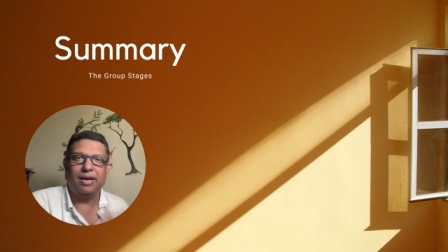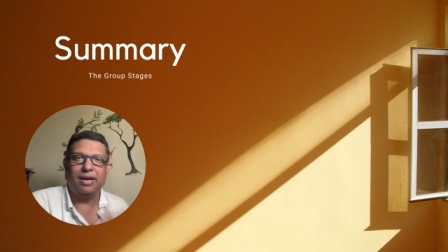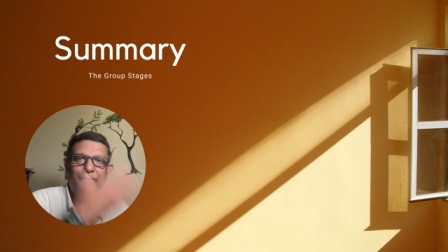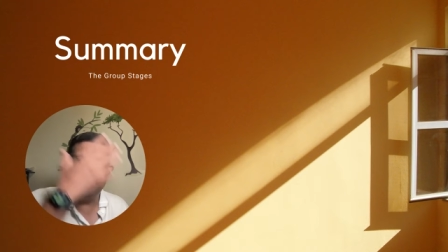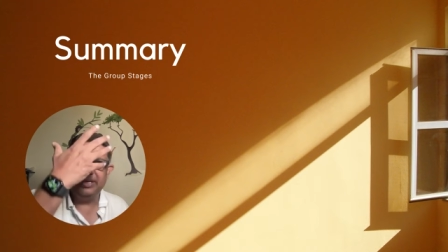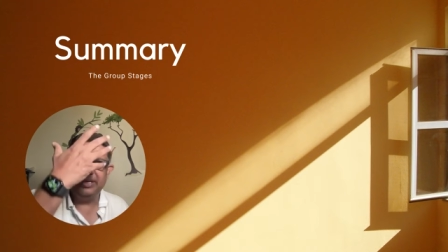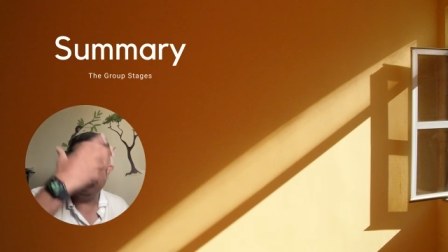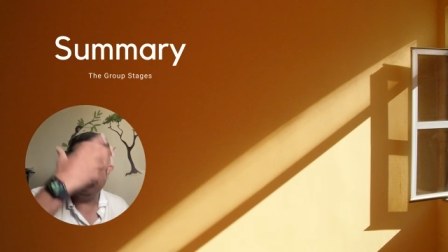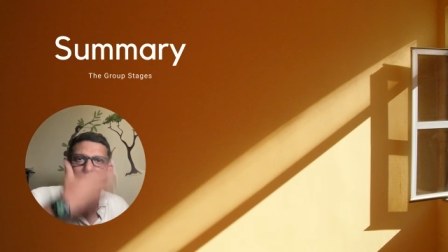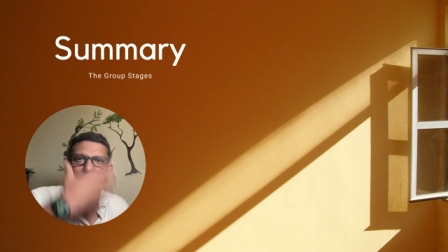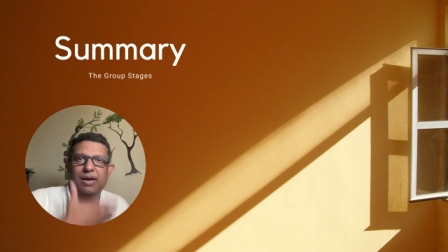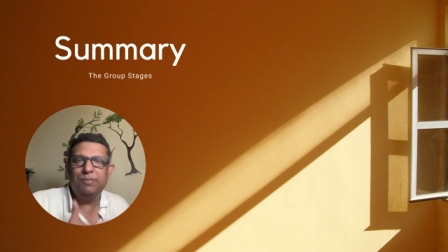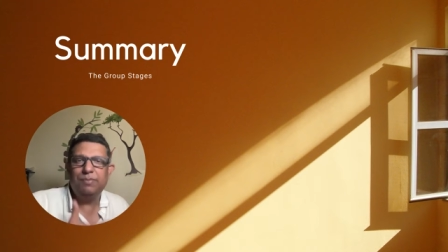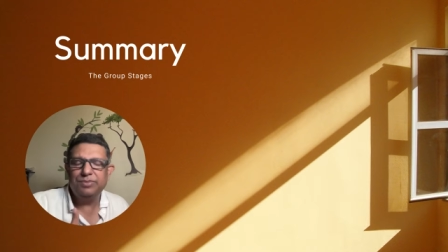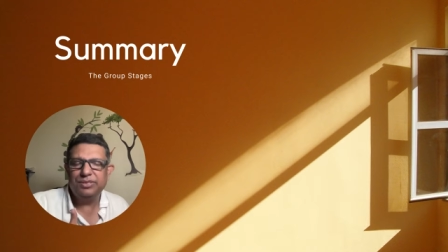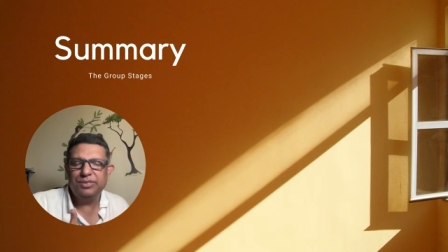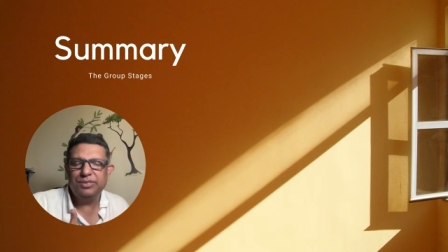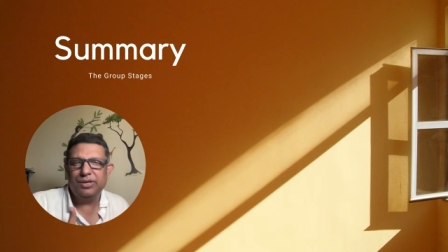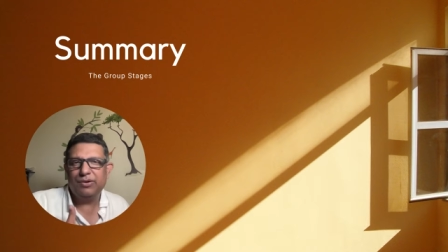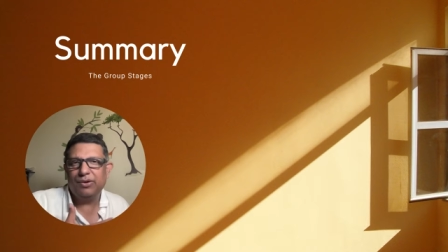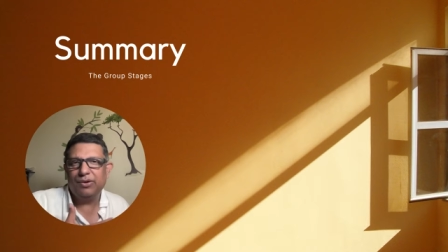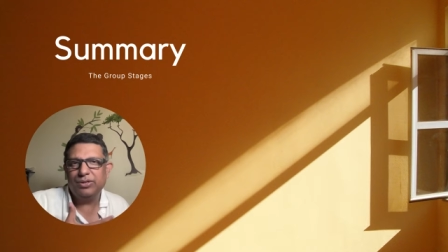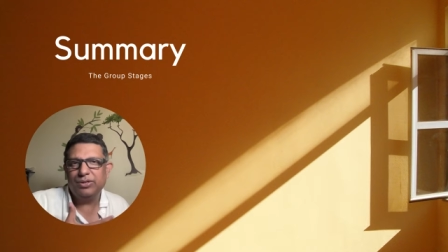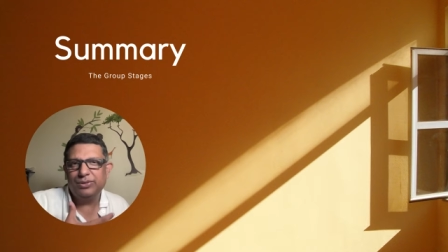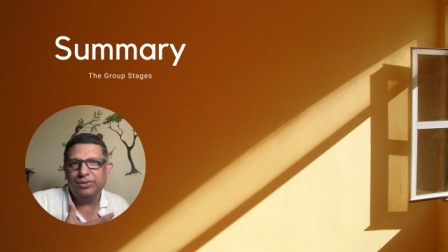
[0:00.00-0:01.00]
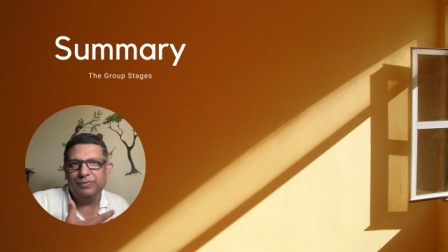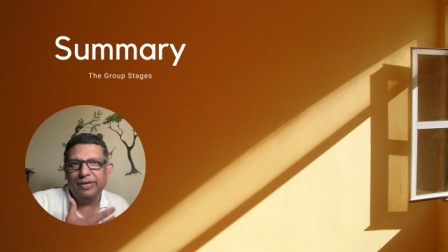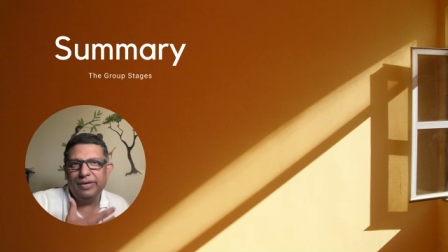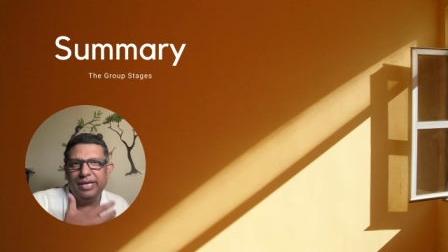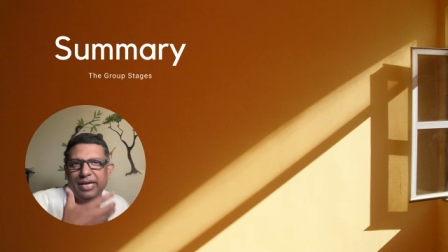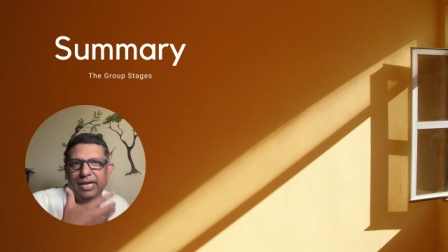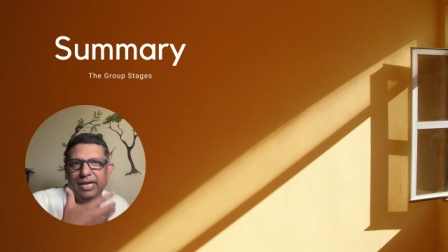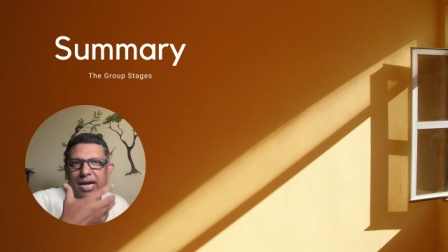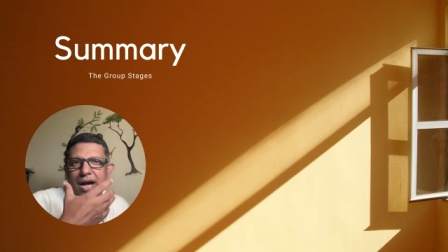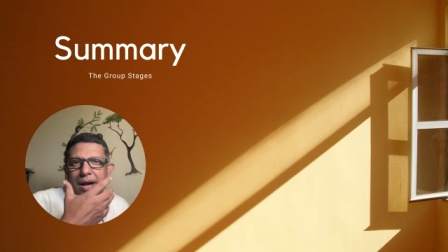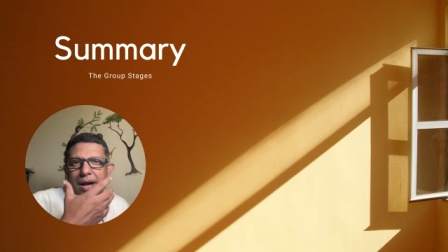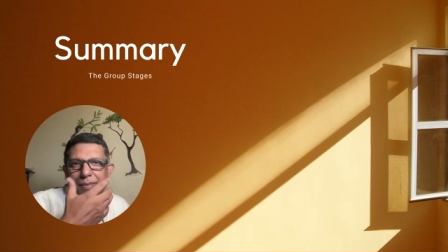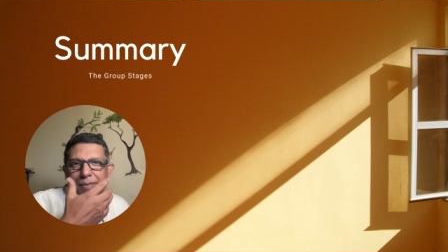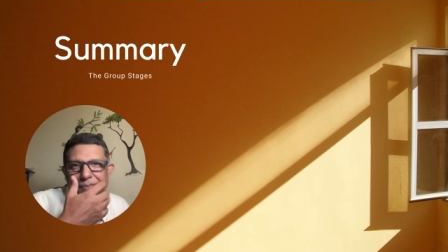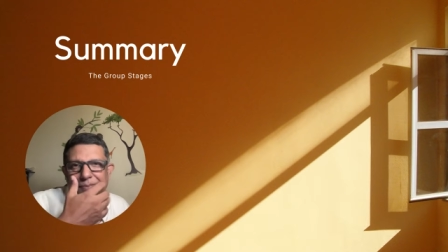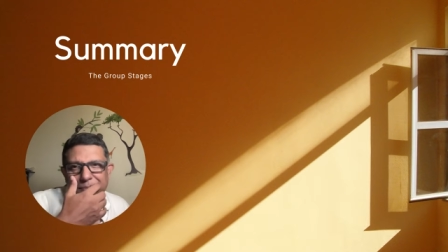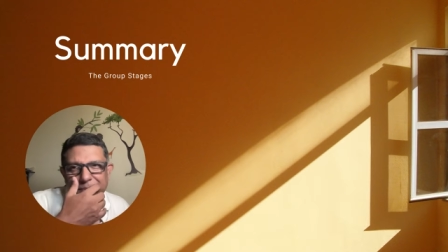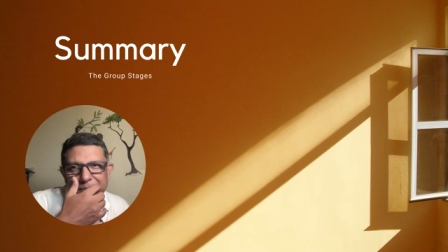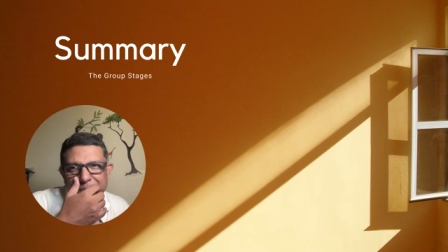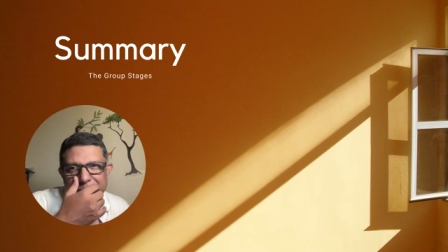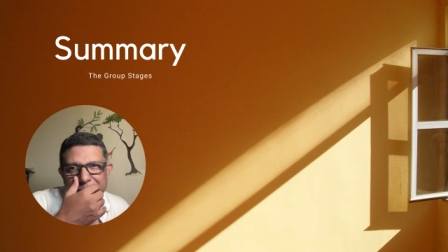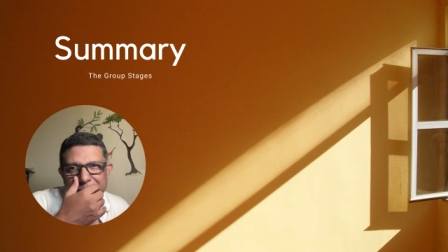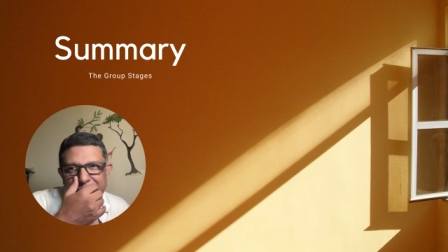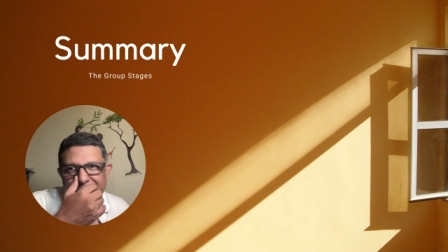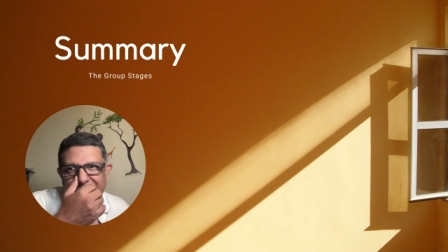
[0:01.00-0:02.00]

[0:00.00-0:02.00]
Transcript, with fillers: I mean, he comes across very calm.